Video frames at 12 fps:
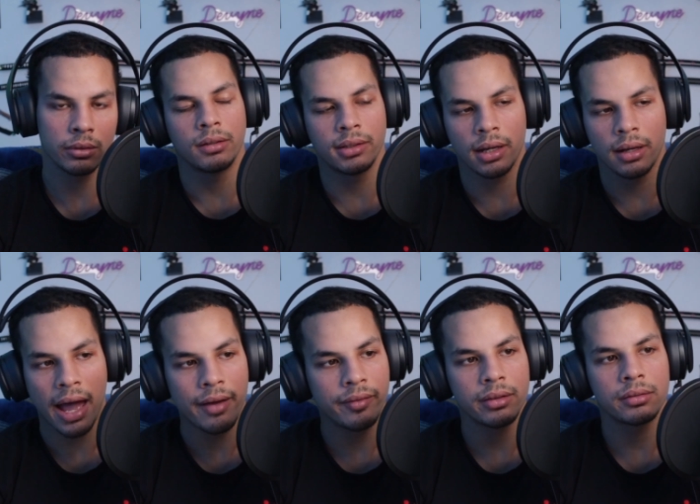Yet
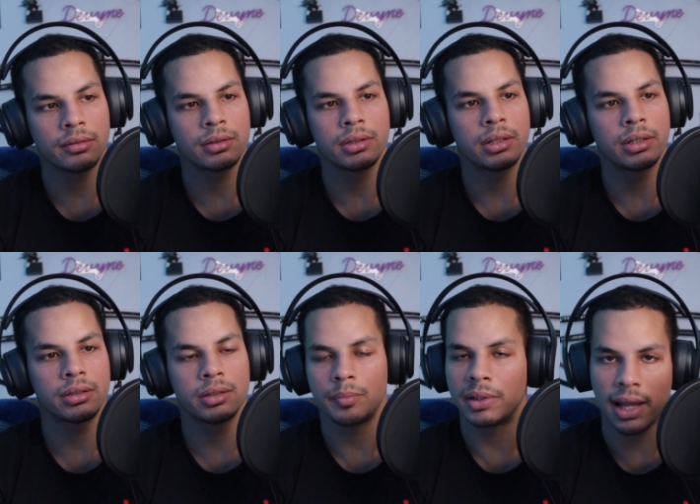having the need
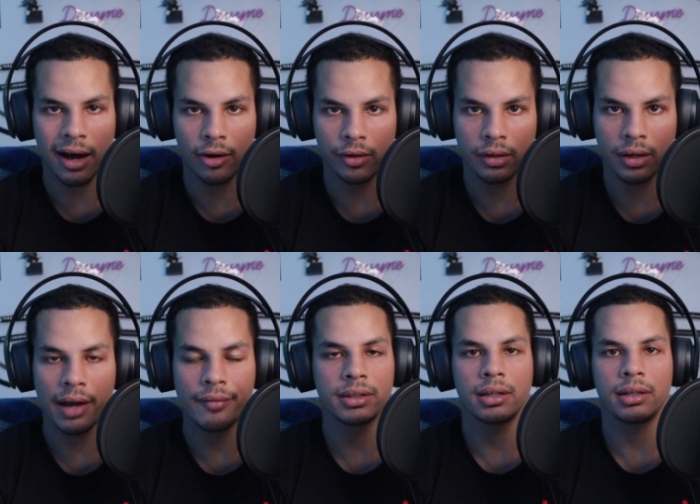to be loud,
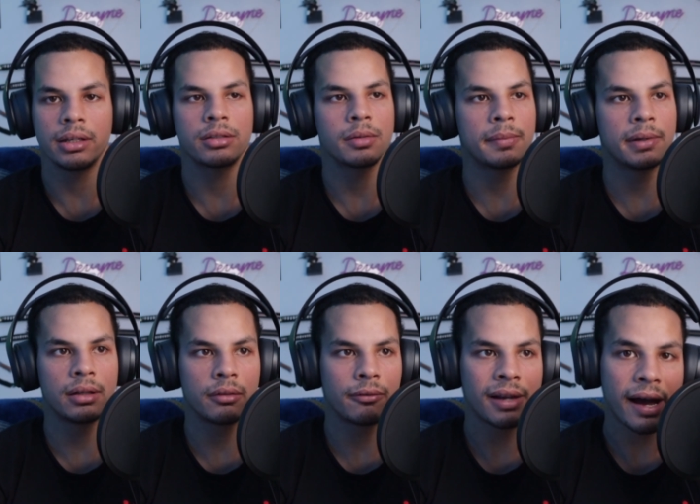having the need to be
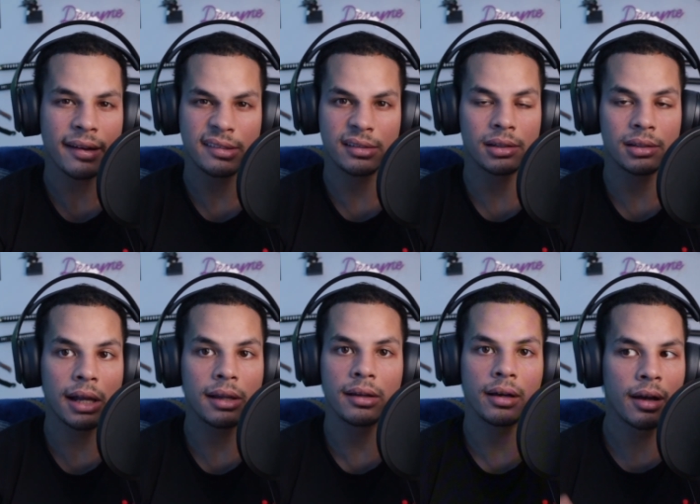flashy,
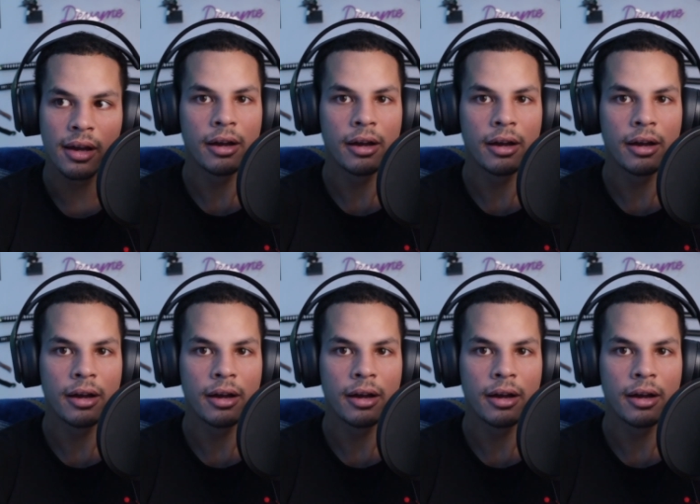yelling,